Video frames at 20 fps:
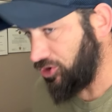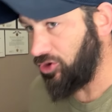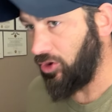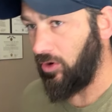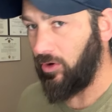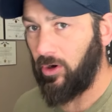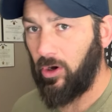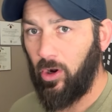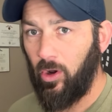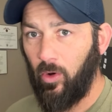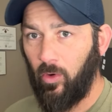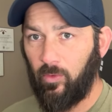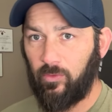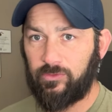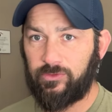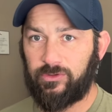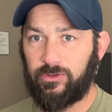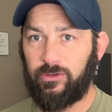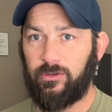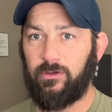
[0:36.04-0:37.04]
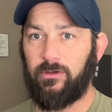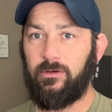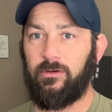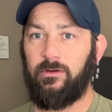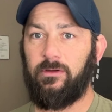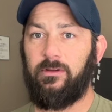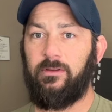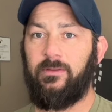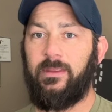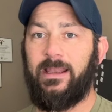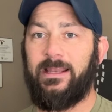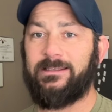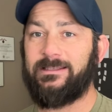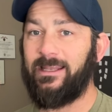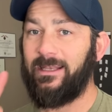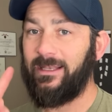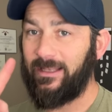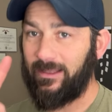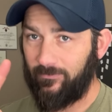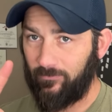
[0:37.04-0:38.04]
Dara holster that is a
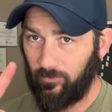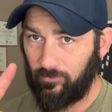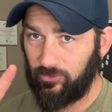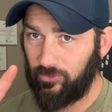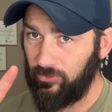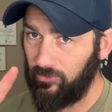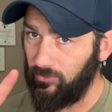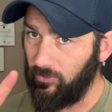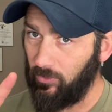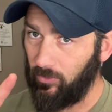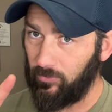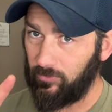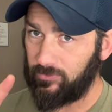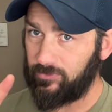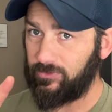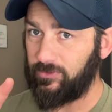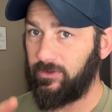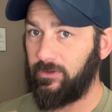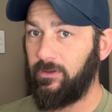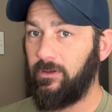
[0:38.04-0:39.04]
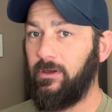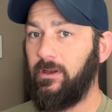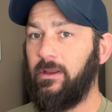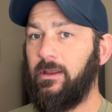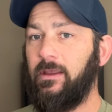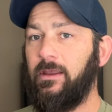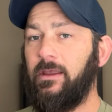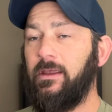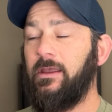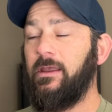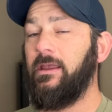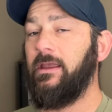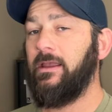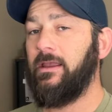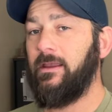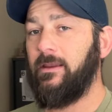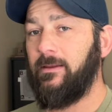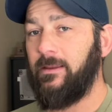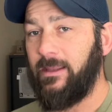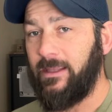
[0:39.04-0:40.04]
level 2 holster
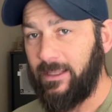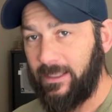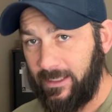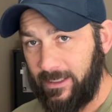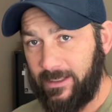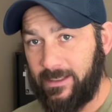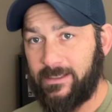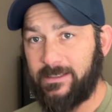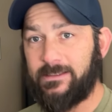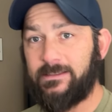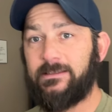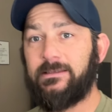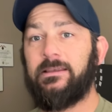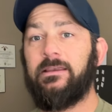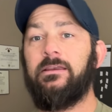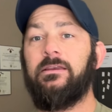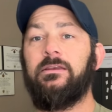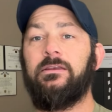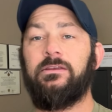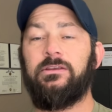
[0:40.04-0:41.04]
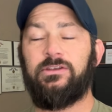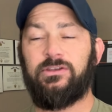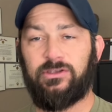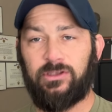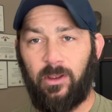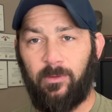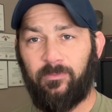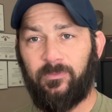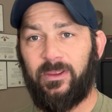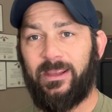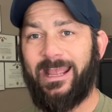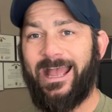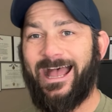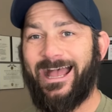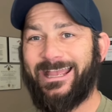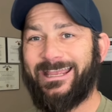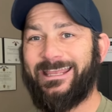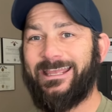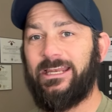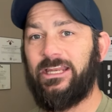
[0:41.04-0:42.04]
is something
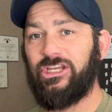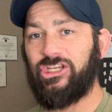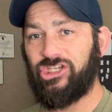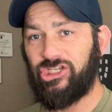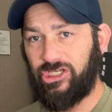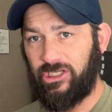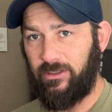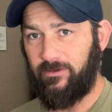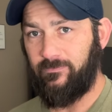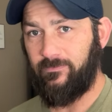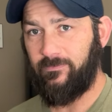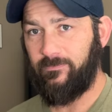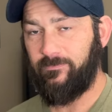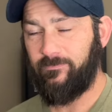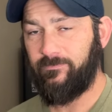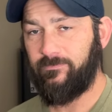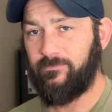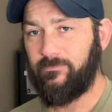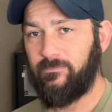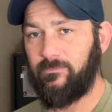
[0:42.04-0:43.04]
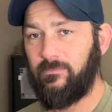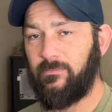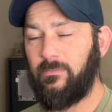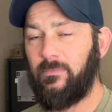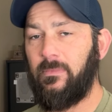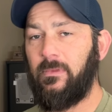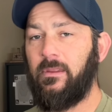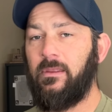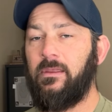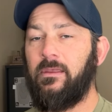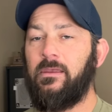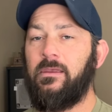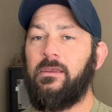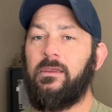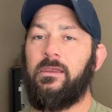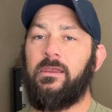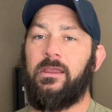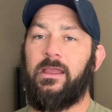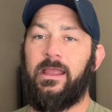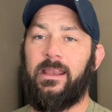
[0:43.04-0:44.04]
I can achieve.
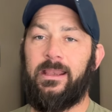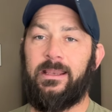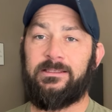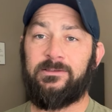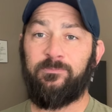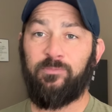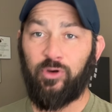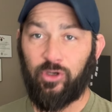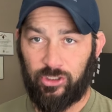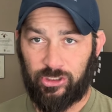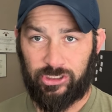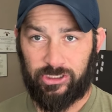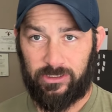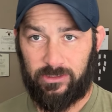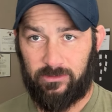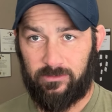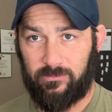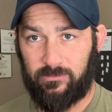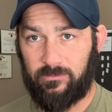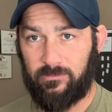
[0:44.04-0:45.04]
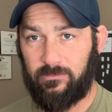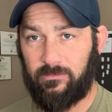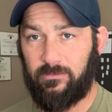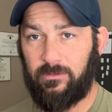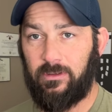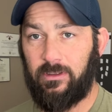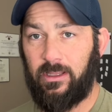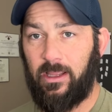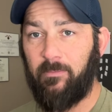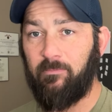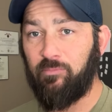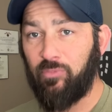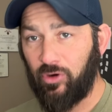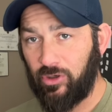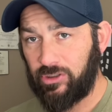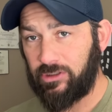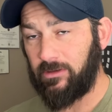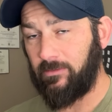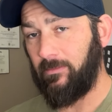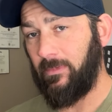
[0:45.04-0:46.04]
And it's pushing. I'm
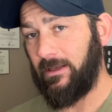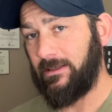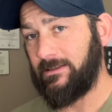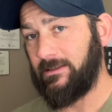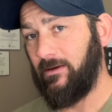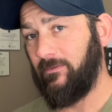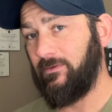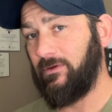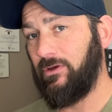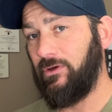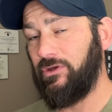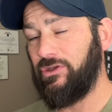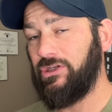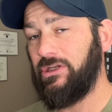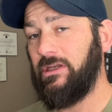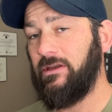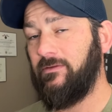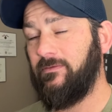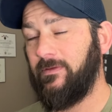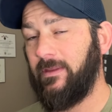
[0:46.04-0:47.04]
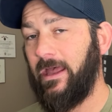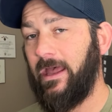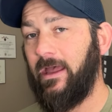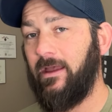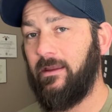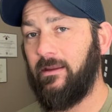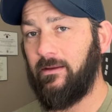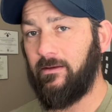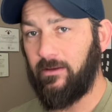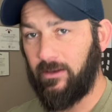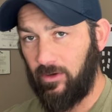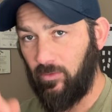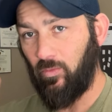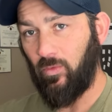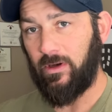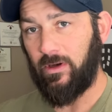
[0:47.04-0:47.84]
pushing myself to achieve that in